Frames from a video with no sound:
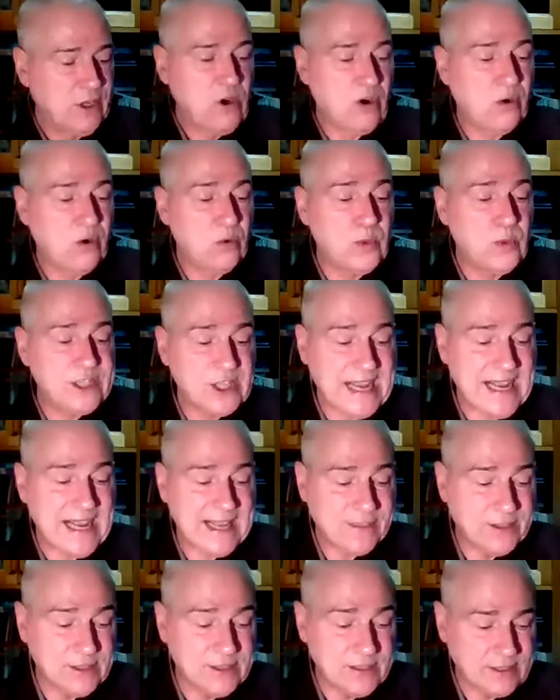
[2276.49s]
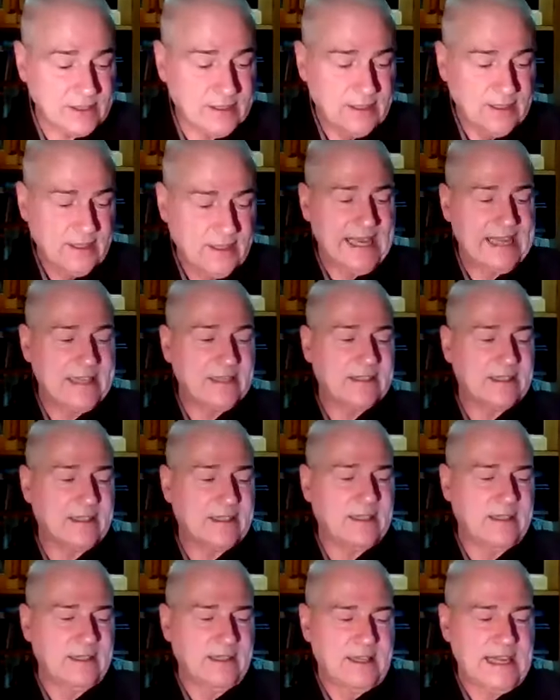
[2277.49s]
or wish others
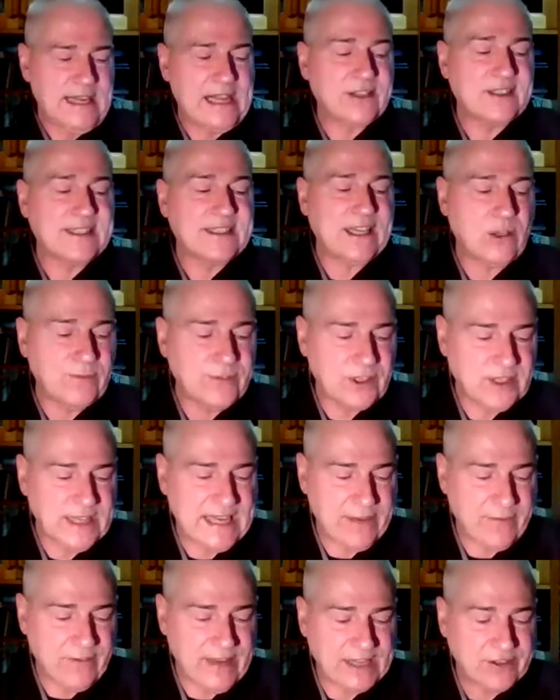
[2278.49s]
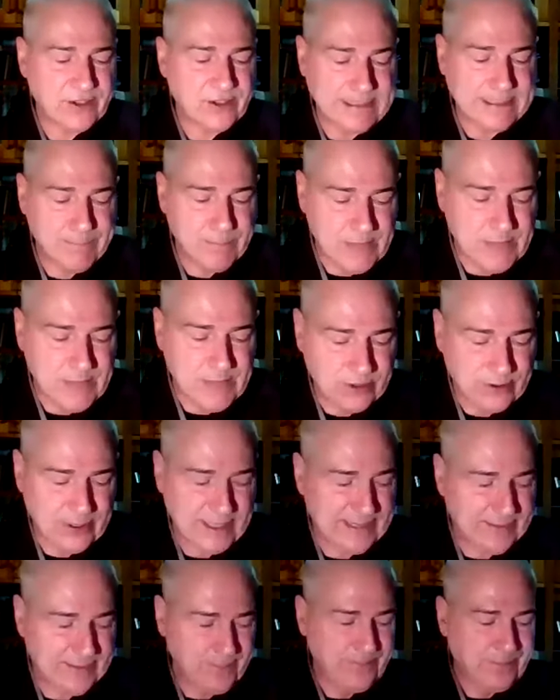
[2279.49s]
and ourselves to have actually
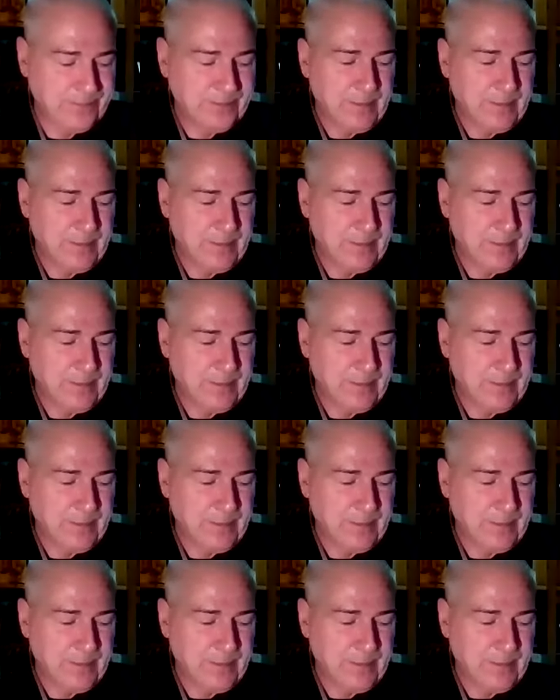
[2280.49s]
misery